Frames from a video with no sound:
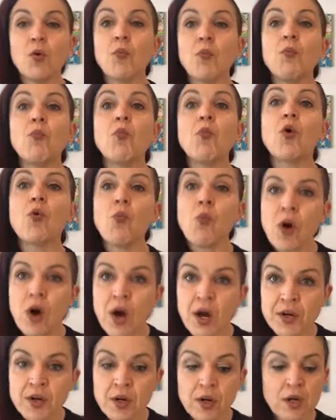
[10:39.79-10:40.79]
more
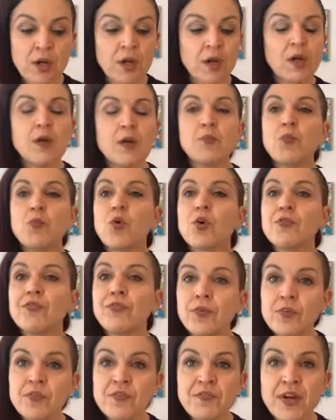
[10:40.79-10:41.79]
water, more
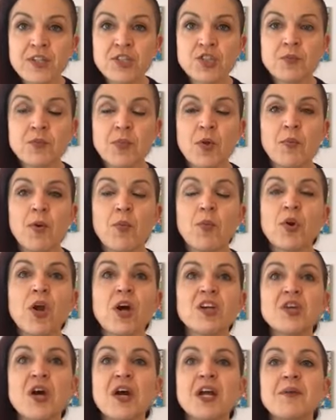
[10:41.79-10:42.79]
fruit and vegetable, but we're
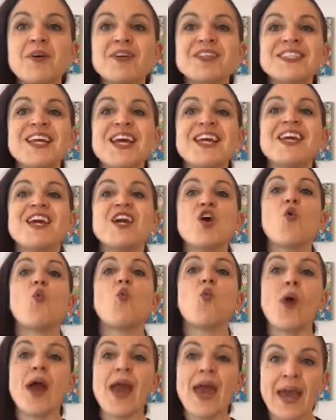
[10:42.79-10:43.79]
not talking about taking
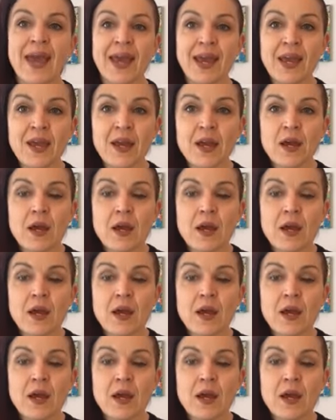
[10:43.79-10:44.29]
away.